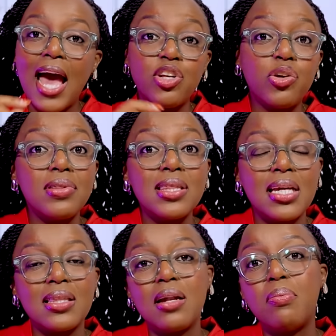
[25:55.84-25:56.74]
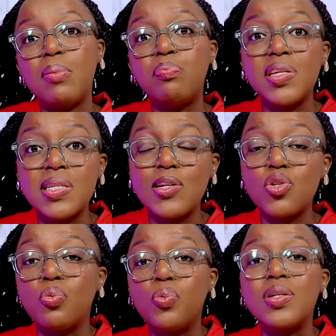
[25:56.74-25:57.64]
I don't think that my
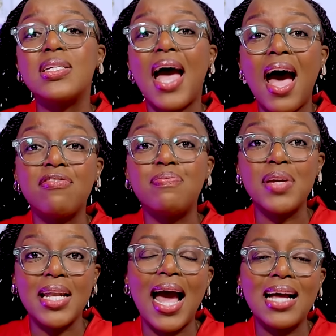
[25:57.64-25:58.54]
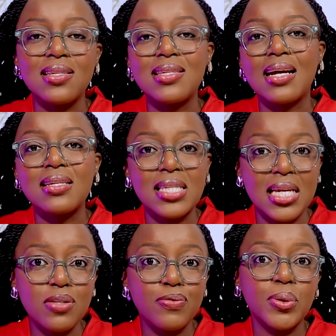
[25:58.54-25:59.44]
business would have been as
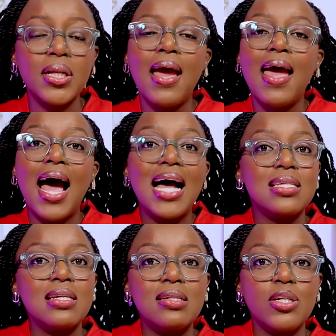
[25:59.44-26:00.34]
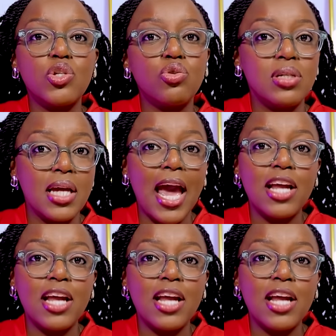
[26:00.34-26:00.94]
successful as it is today.